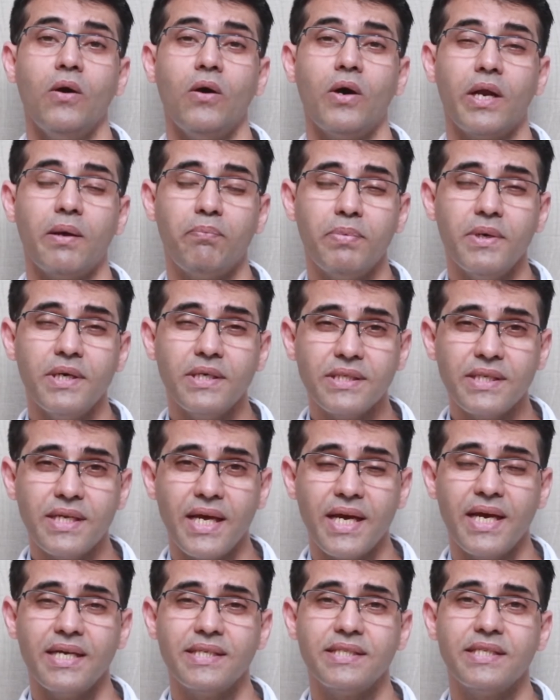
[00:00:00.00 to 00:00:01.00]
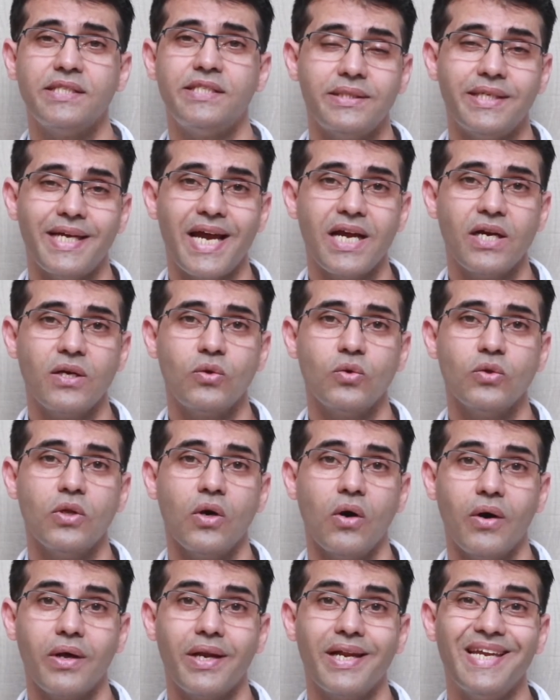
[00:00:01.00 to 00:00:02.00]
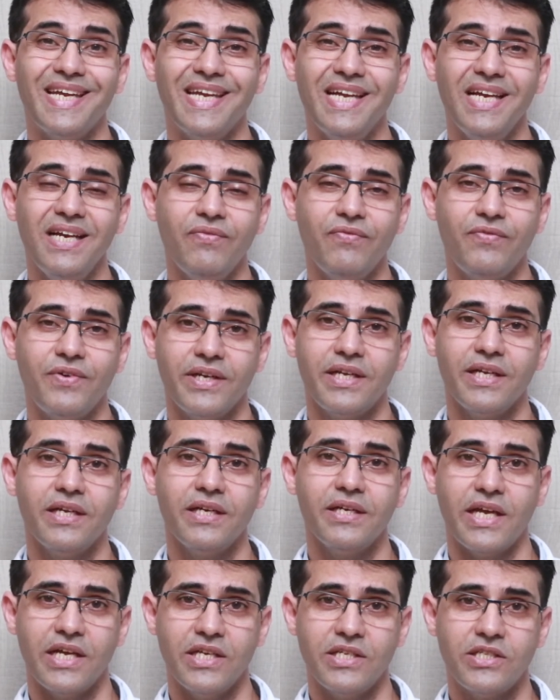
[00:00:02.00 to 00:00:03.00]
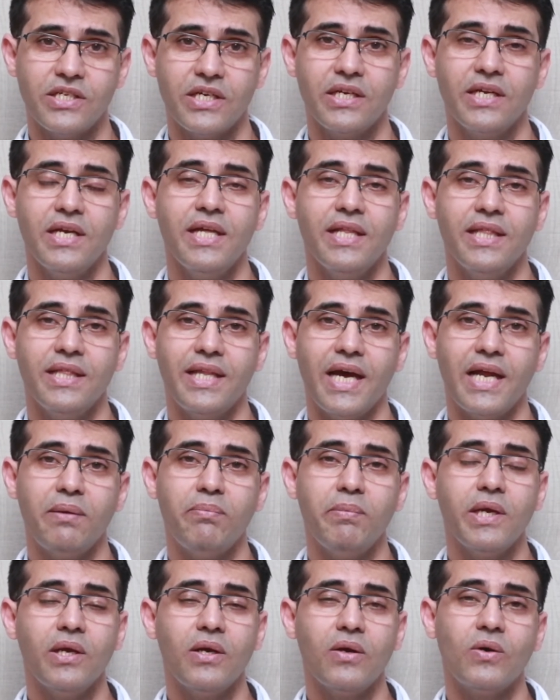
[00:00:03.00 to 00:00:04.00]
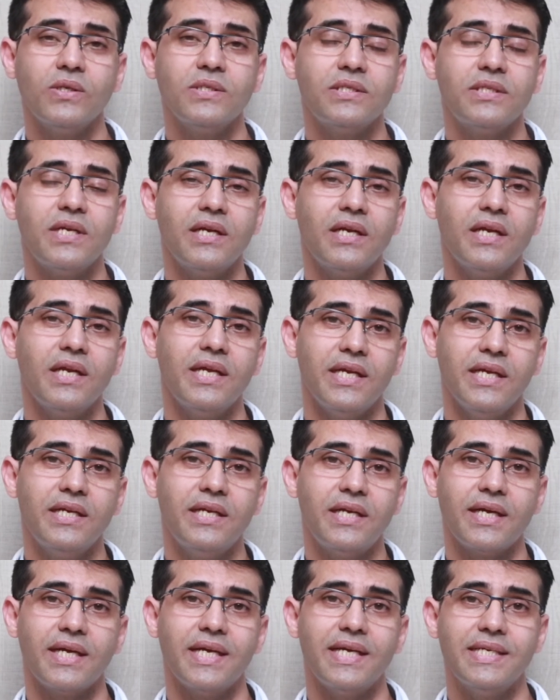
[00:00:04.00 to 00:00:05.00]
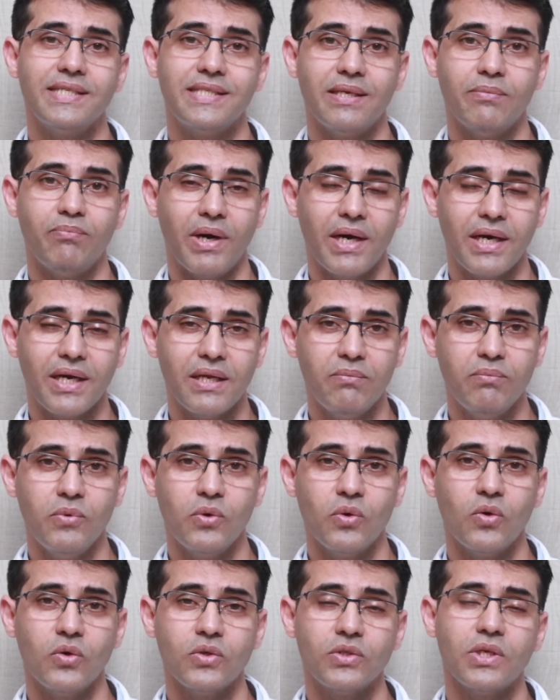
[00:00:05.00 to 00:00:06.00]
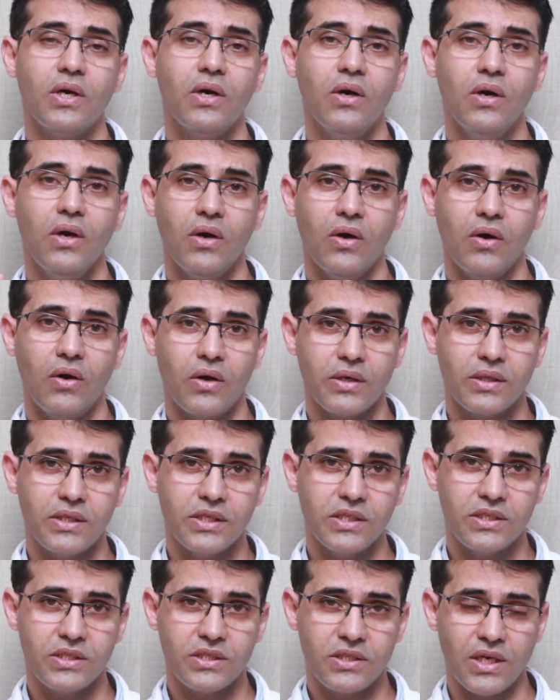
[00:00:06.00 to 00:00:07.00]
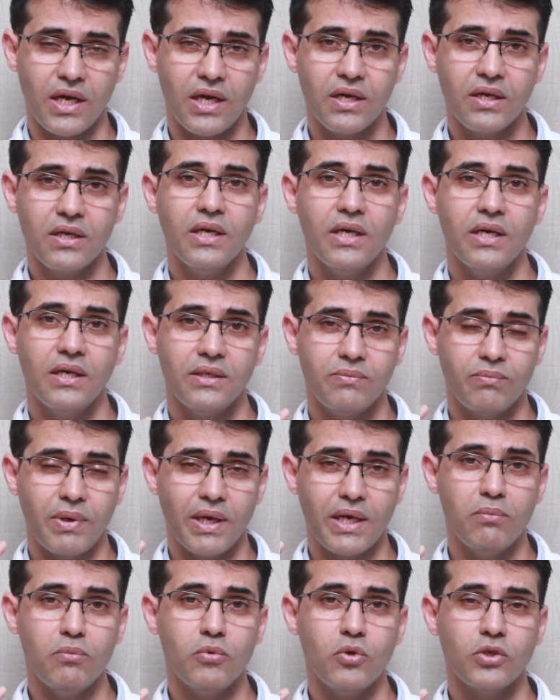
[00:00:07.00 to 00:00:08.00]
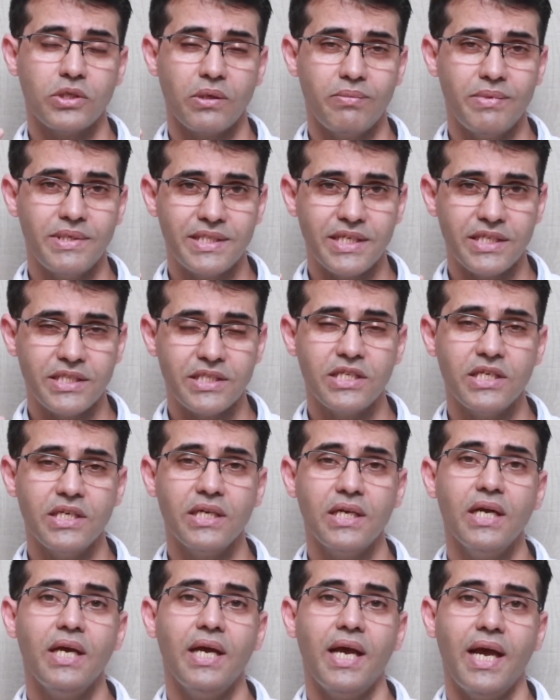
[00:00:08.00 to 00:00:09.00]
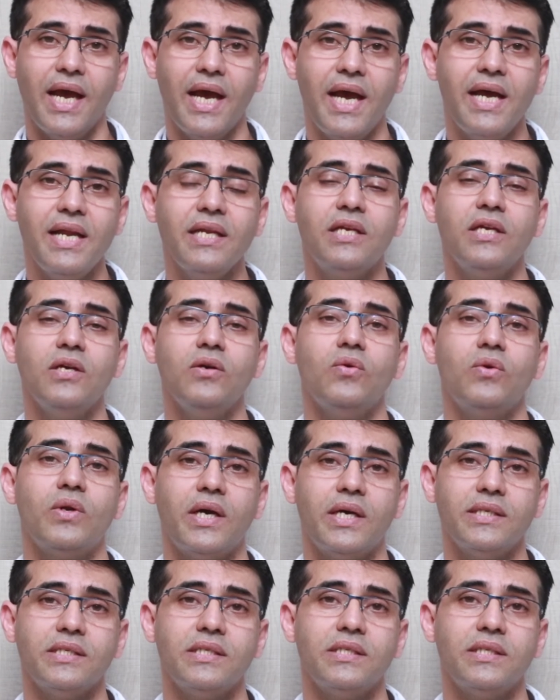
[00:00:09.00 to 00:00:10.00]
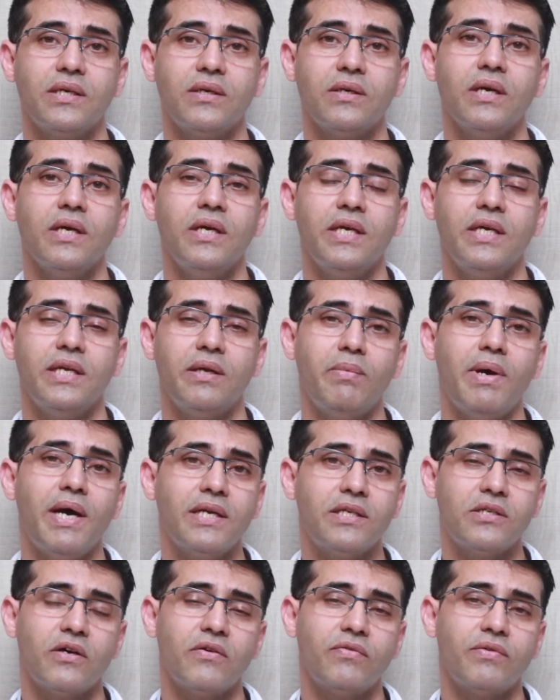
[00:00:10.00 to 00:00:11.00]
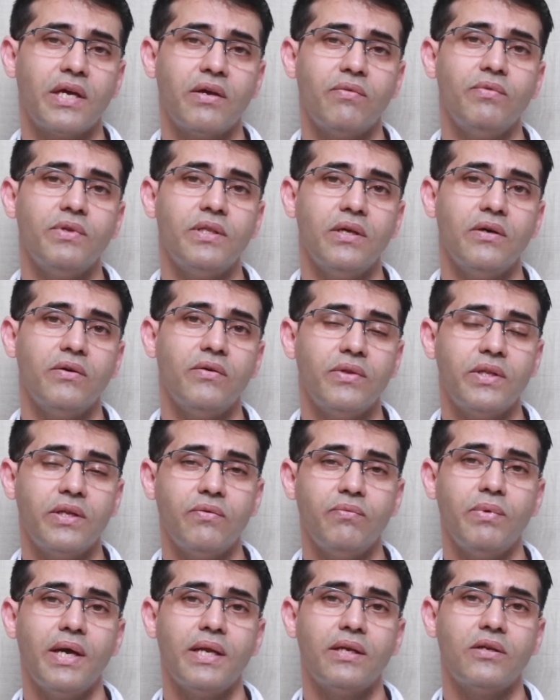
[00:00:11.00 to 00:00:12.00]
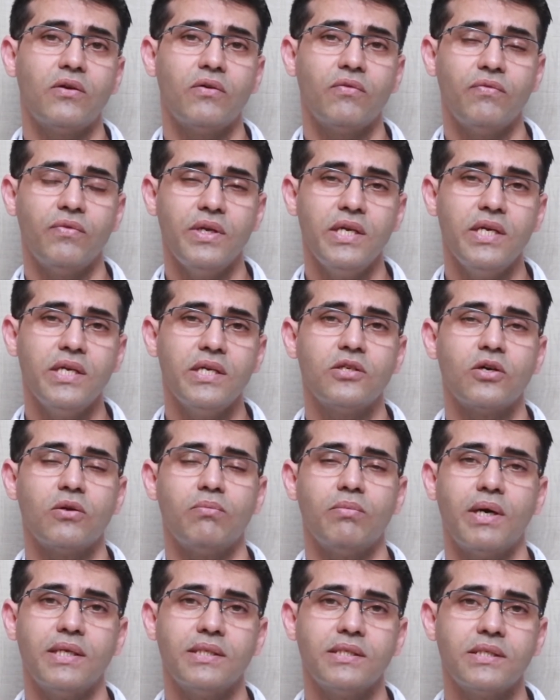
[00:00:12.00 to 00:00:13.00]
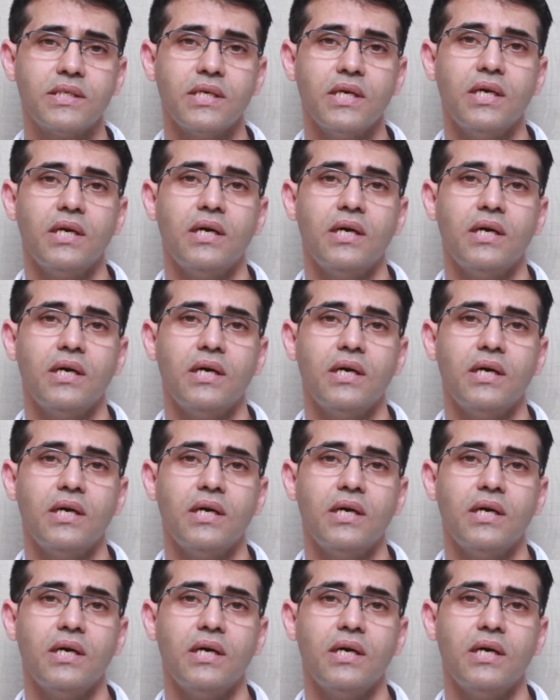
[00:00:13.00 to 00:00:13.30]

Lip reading: Or a person has a jagged tooth or an ill-fitting denture that may constantly hit against the buccal mucosa or the tongue. Buccal mucosa means the cheek, and give rise in a matter of time, in a matter of weeks or months,